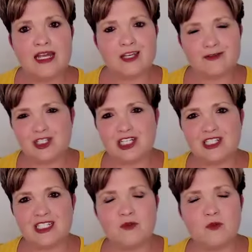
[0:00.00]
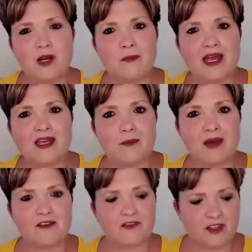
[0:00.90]
If she did wear makeup,
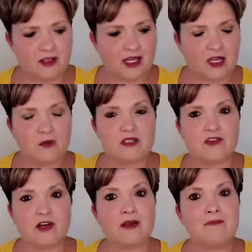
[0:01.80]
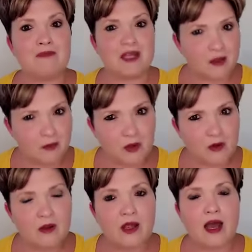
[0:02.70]
I feel like it was very
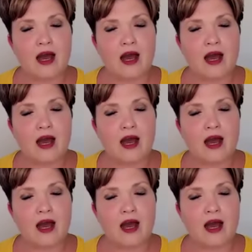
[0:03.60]
minimal.